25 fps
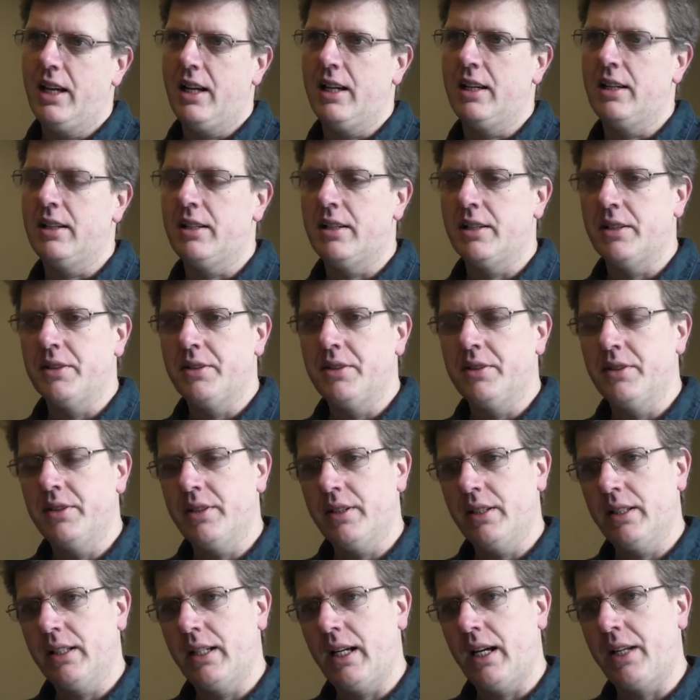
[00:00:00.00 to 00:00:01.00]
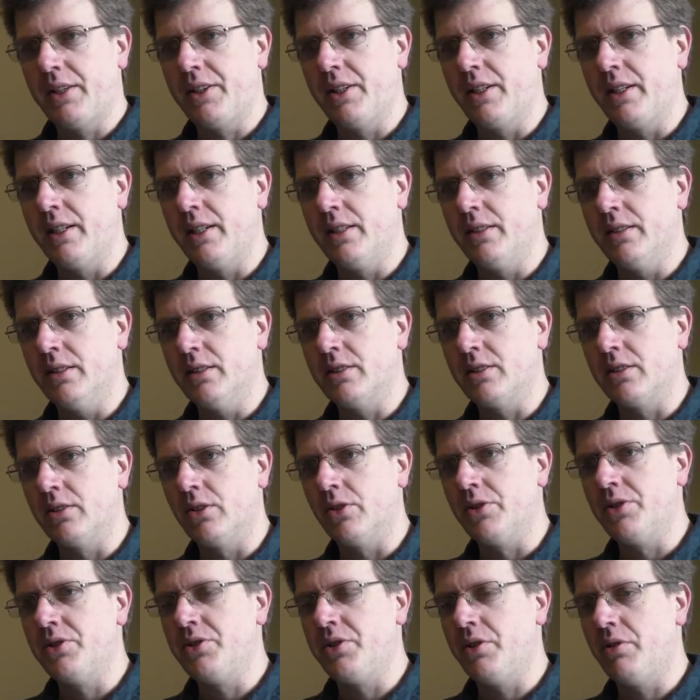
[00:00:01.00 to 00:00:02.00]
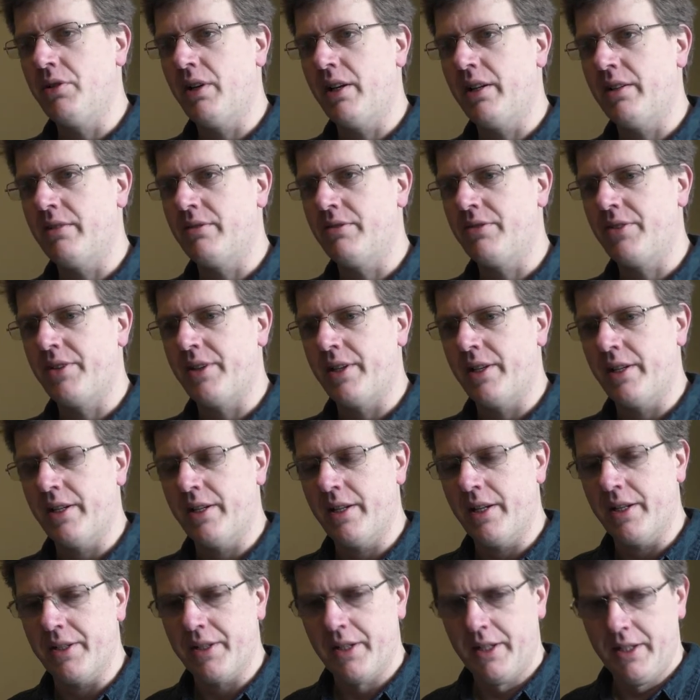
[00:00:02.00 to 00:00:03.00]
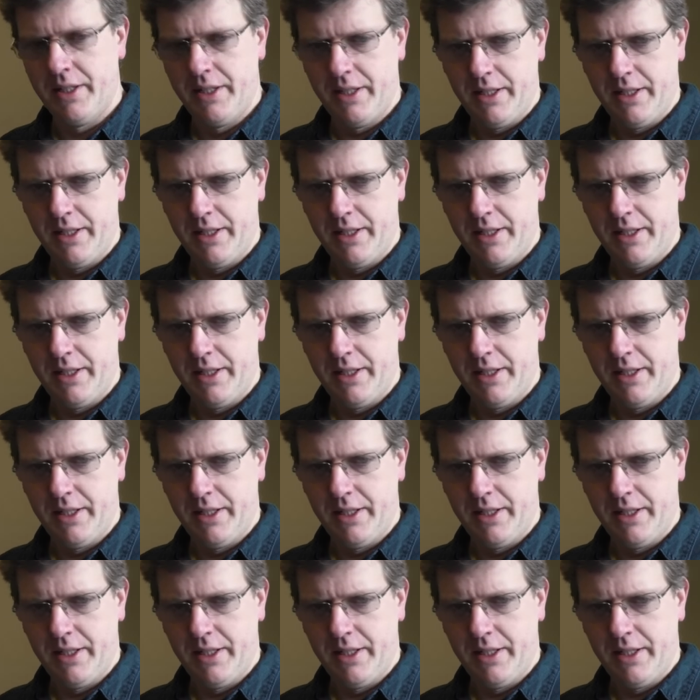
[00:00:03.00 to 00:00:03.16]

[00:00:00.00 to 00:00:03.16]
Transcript: And I think as long as you have that